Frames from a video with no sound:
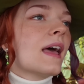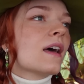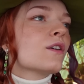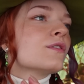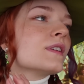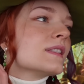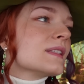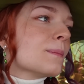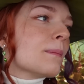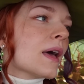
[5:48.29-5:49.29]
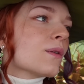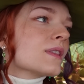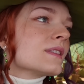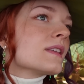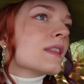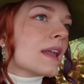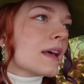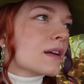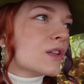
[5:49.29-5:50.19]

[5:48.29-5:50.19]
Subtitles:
have some mouths that are